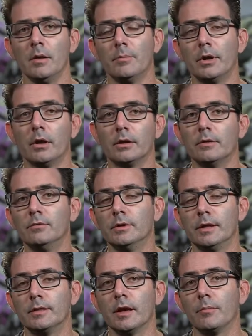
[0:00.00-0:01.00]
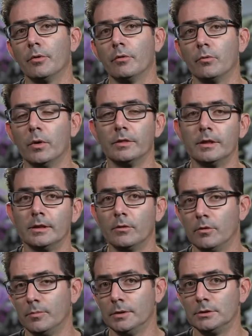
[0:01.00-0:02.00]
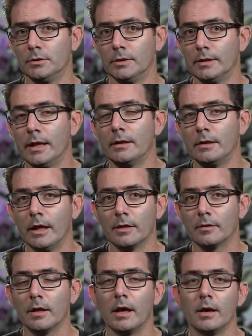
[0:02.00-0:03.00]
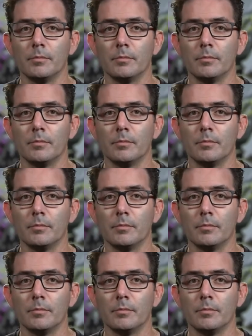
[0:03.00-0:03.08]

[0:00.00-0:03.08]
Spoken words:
But I'll give you an example of one thing that we've been doing that has